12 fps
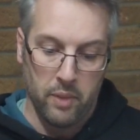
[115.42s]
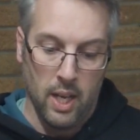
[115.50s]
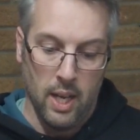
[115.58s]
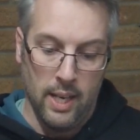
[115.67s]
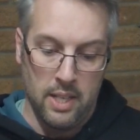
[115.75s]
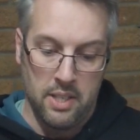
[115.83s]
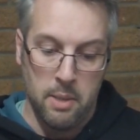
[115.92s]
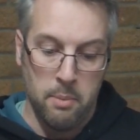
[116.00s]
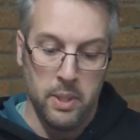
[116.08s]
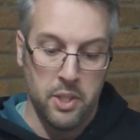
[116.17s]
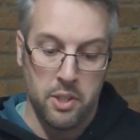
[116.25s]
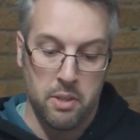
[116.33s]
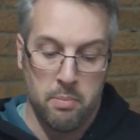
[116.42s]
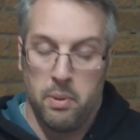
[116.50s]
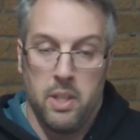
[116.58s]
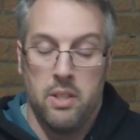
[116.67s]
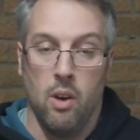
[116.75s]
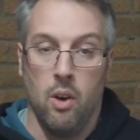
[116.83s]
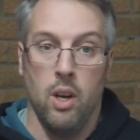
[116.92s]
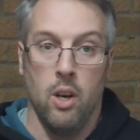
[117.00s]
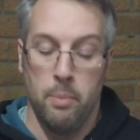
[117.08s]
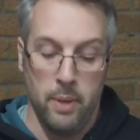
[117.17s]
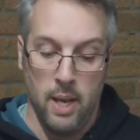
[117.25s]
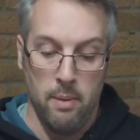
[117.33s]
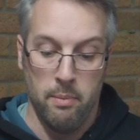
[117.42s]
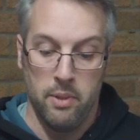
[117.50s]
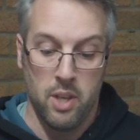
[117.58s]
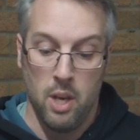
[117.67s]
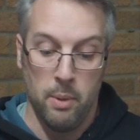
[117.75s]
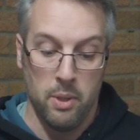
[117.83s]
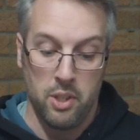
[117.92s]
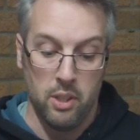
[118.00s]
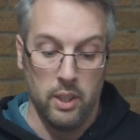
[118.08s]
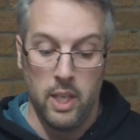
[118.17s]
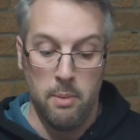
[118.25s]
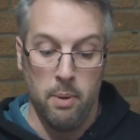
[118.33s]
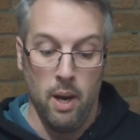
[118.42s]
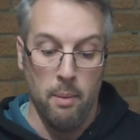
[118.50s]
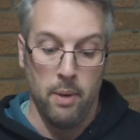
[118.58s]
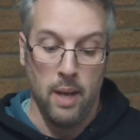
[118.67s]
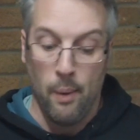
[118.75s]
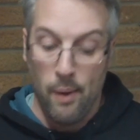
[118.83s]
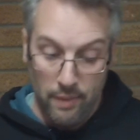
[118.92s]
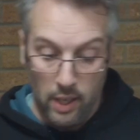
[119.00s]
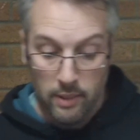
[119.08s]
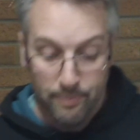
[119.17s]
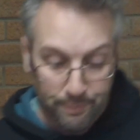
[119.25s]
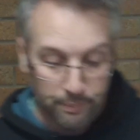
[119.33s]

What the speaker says: And that's simply just because at high RPM the turbos couldn't keep up. However,